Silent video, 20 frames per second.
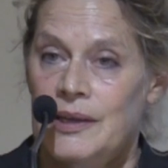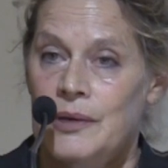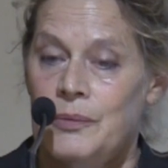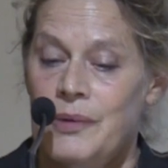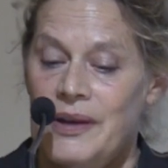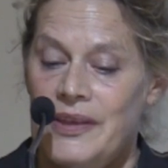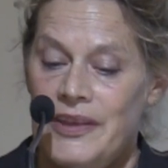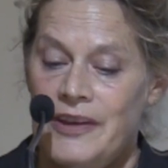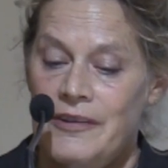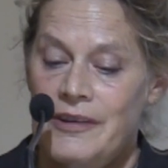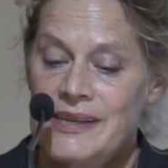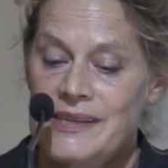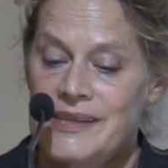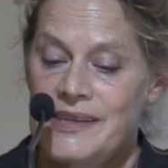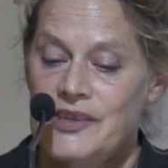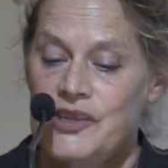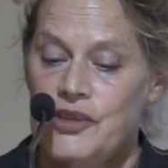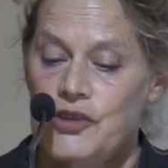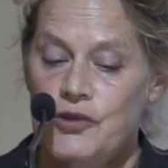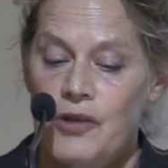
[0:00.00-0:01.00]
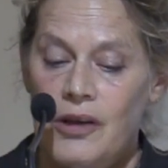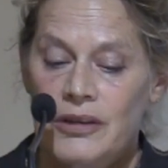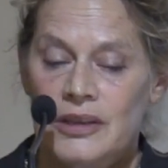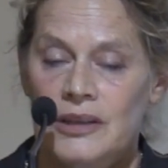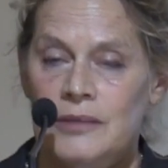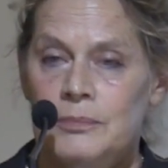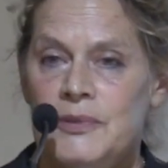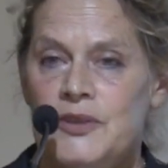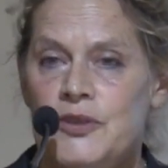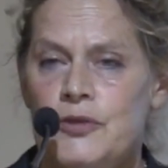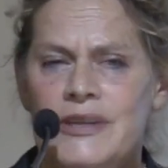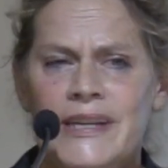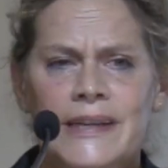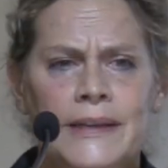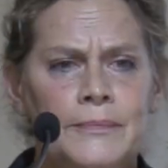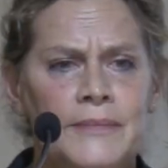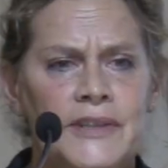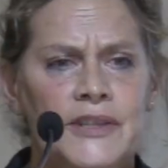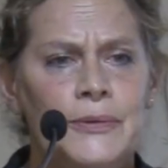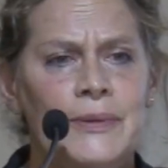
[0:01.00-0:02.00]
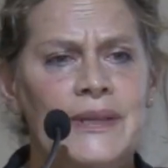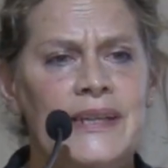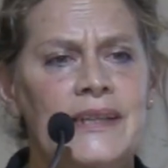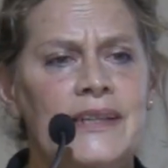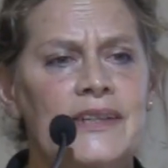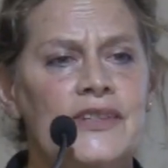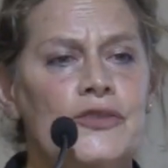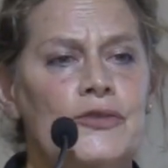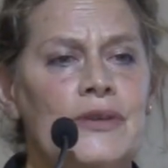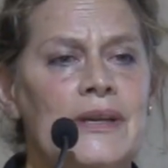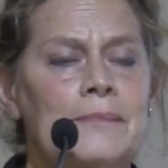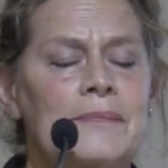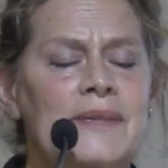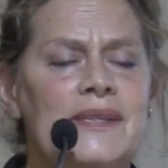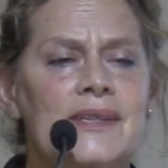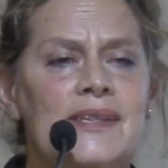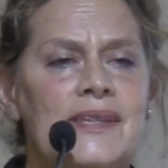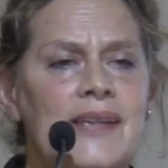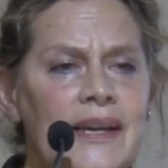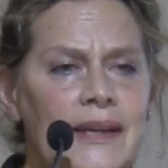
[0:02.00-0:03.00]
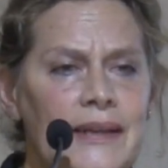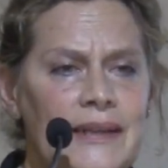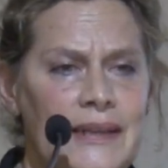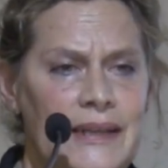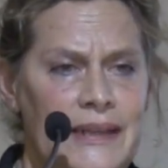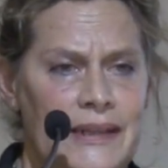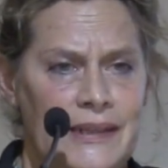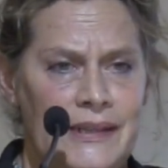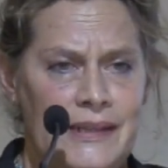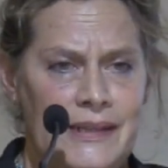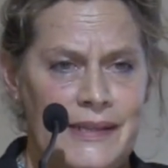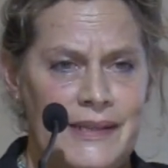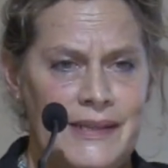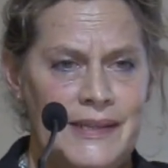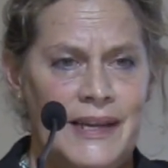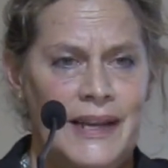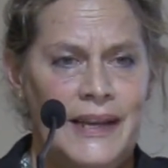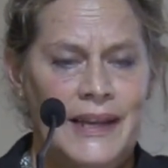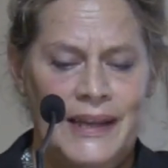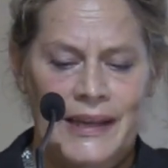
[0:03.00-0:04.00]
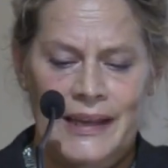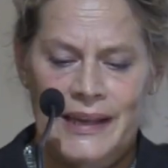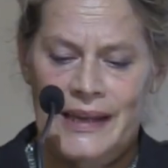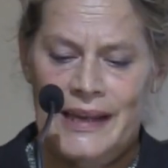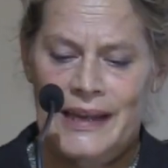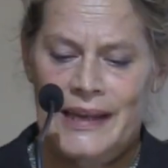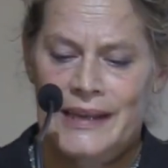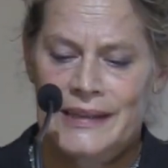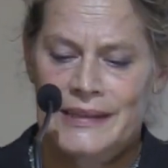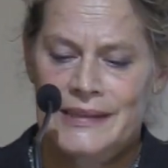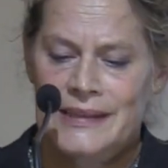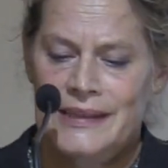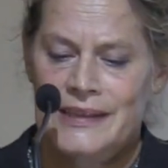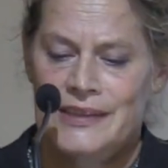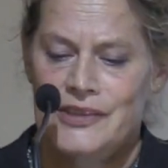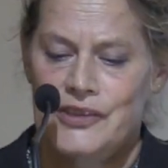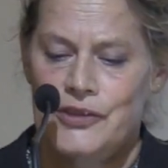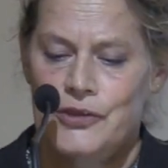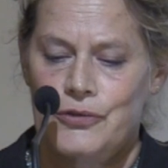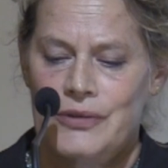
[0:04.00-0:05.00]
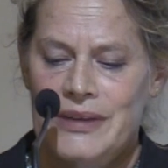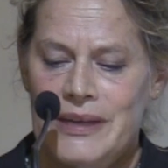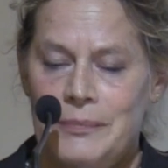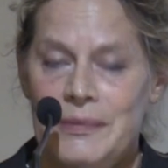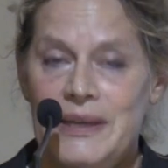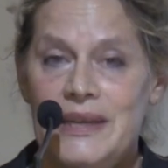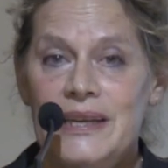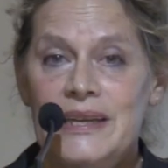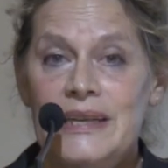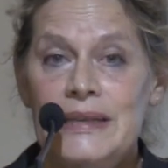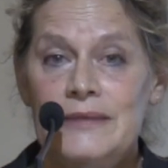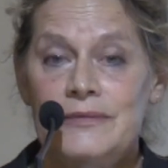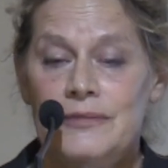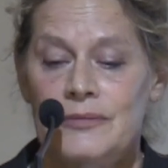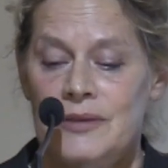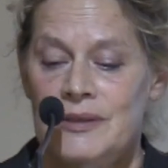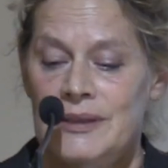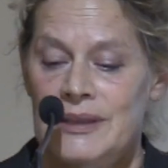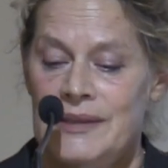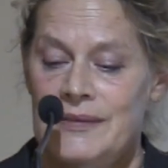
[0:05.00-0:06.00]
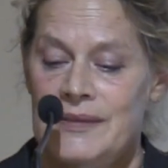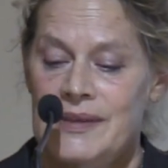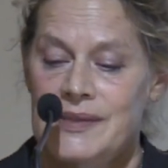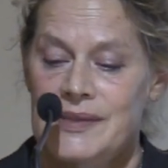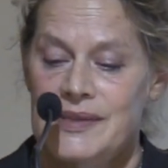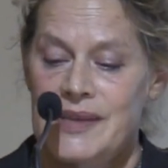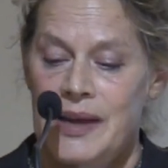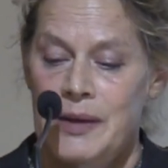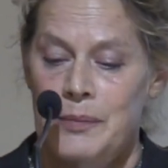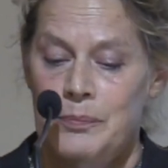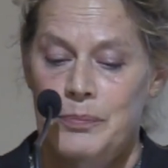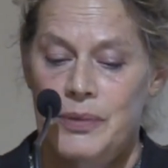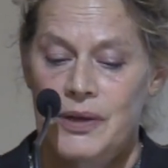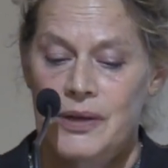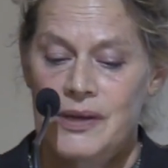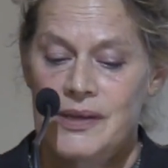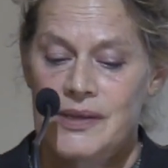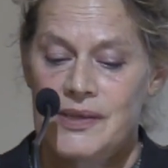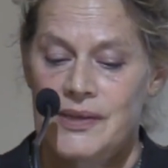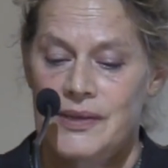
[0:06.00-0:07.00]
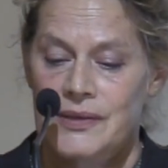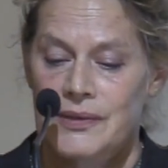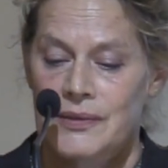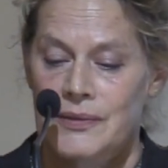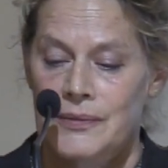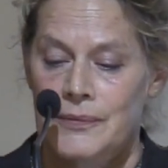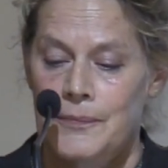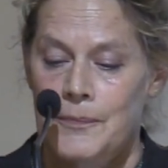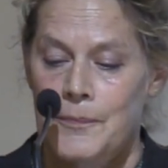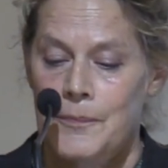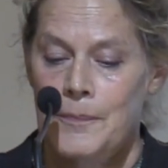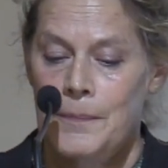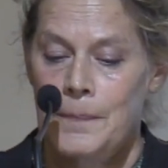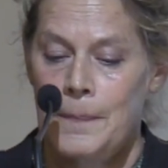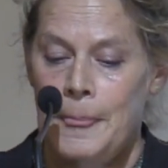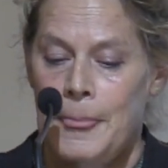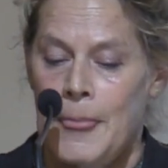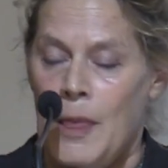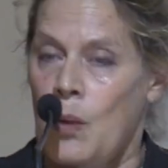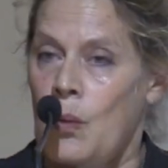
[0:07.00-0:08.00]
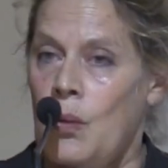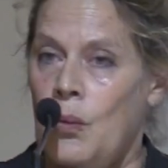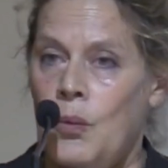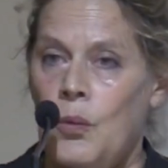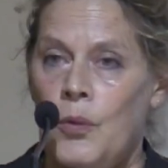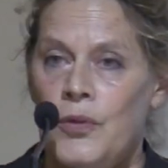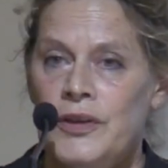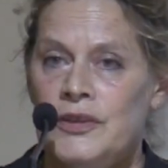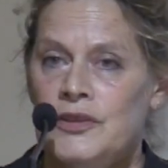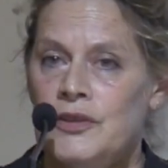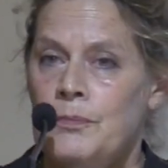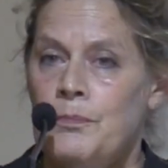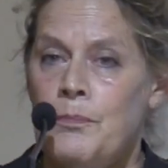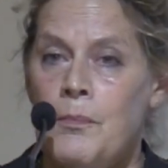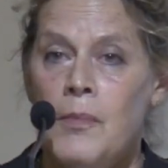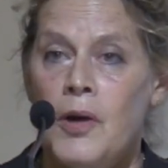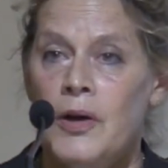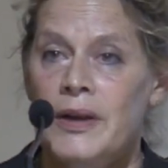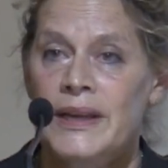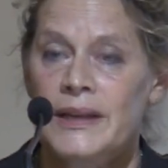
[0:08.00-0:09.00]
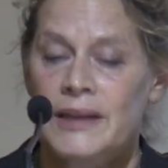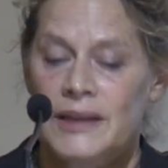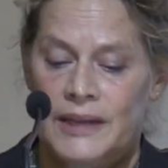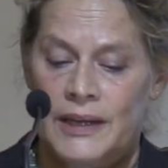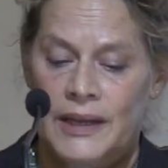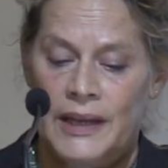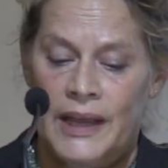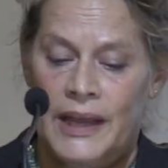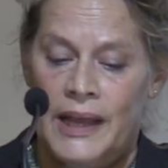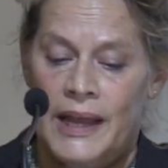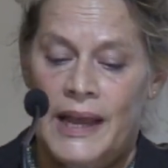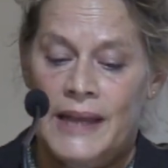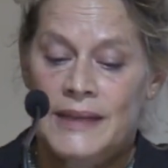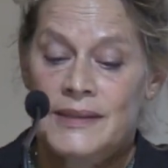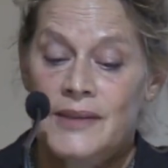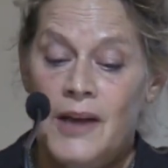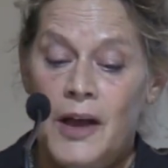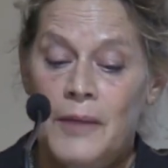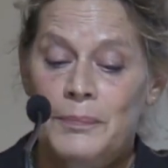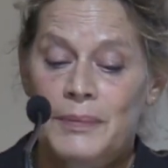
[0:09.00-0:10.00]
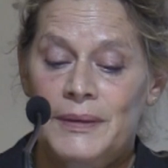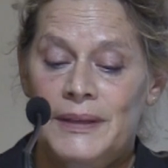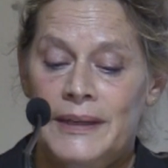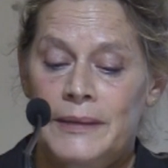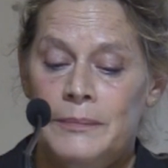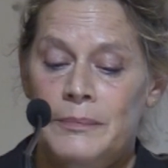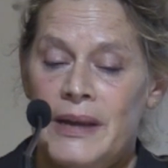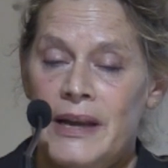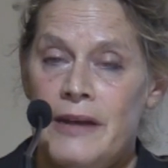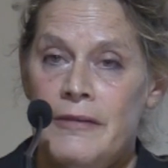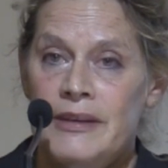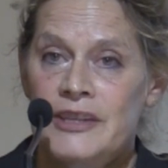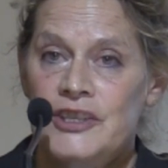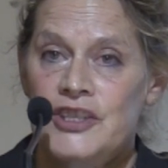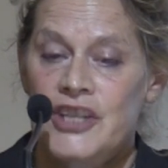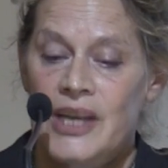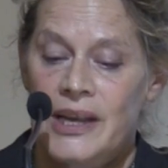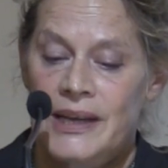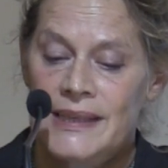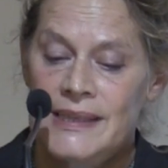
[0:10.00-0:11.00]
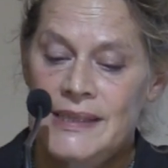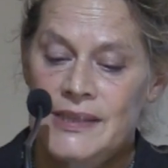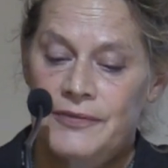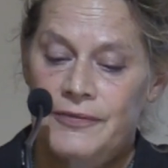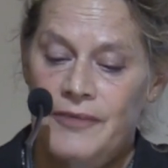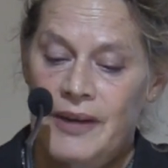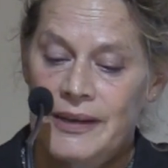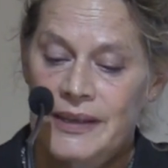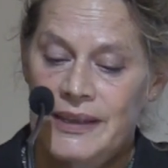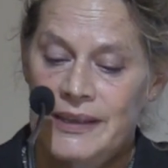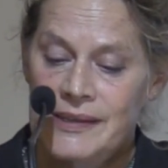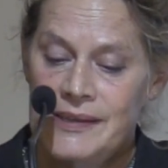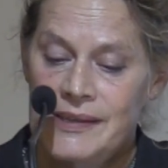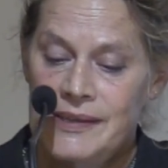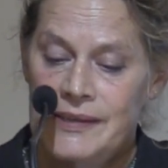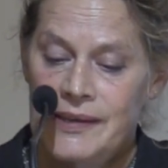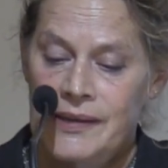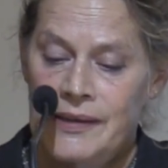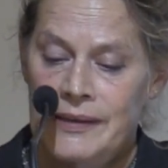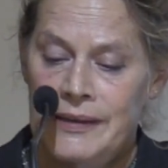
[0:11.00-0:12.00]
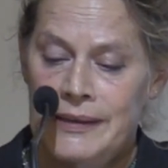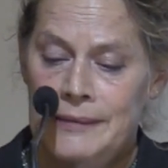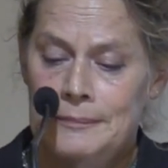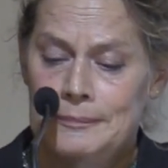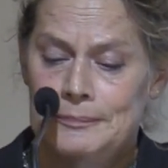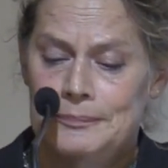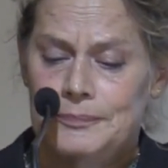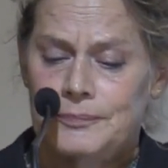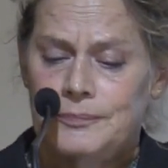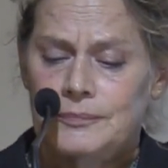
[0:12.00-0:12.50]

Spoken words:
where there is a struggle between extreme saintliness and extreme evil in the same person. Or the demonic double in Mary Shelley's Frankenstein.